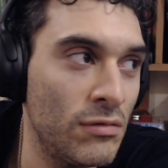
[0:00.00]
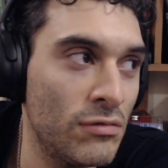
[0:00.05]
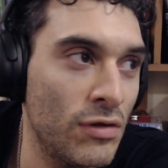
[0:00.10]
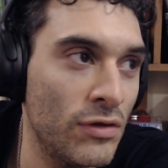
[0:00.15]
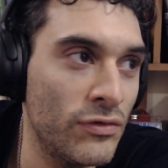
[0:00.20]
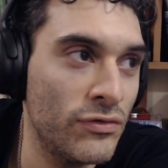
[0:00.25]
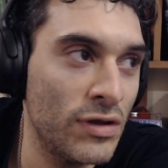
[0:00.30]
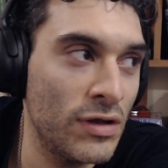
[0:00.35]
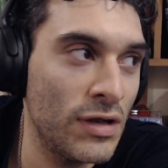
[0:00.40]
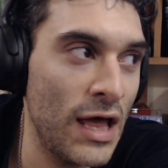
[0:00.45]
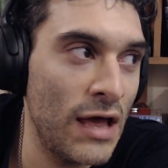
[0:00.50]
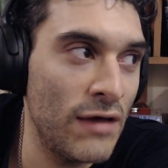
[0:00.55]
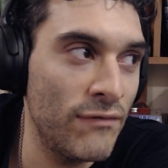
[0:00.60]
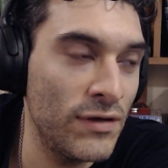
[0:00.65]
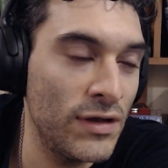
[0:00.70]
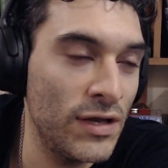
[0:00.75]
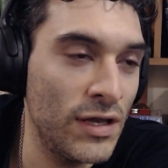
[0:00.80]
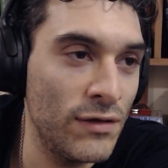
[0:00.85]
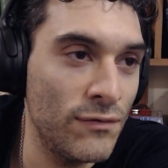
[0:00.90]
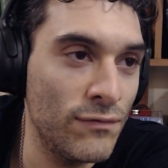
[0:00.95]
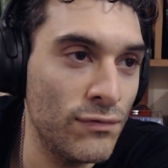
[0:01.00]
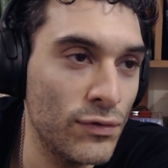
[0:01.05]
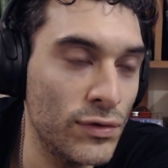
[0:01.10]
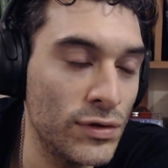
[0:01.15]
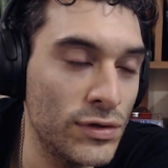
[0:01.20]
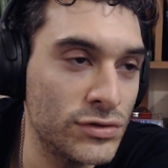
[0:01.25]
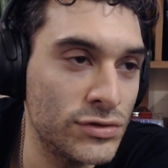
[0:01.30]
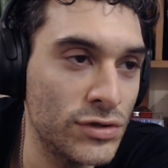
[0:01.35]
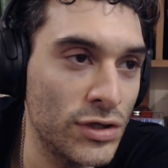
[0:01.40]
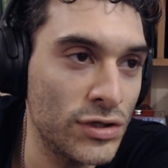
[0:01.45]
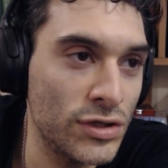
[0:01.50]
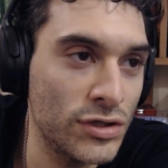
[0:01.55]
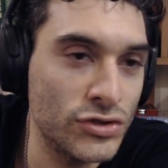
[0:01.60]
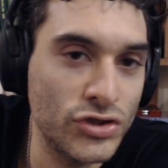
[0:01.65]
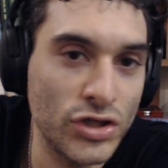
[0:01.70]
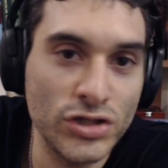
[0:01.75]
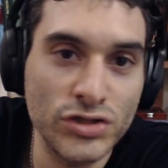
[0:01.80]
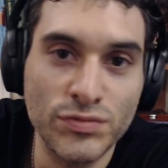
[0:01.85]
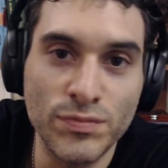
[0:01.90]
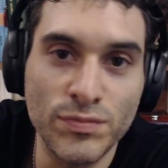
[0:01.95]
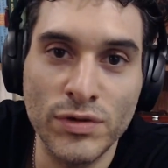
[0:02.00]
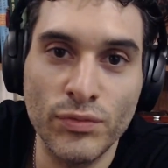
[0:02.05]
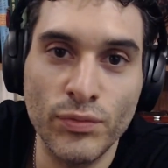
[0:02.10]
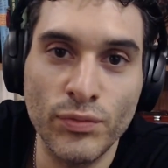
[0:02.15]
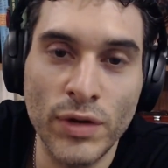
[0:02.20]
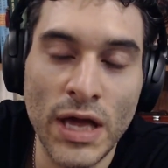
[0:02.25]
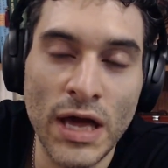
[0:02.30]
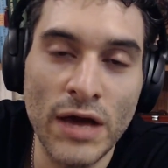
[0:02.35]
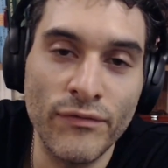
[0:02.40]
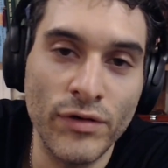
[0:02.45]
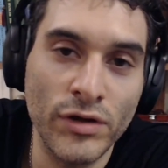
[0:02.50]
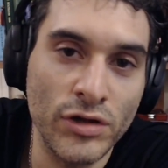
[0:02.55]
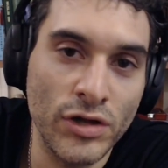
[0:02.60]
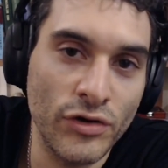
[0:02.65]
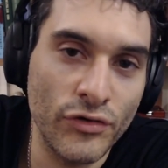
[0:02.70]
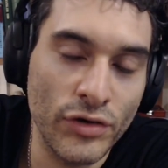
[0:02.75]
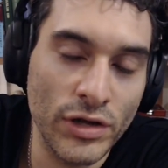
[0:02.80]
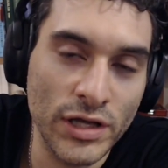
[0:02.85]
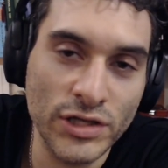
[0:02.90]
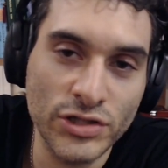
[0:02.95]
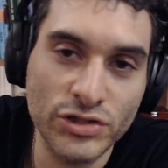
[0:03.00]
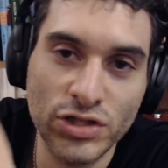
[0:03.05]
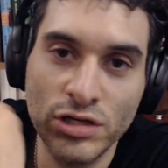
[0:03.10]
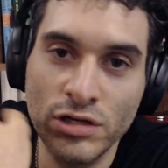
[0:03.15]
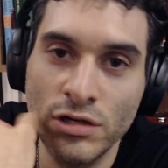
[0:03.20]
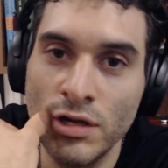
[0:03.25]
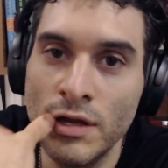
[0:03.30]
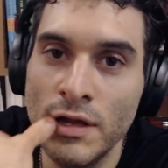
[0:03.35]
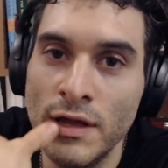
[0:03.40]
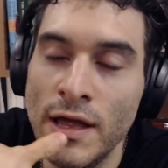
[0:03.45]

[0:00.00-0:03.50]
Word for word: doesn't have any influence on the judgment we have on the religion.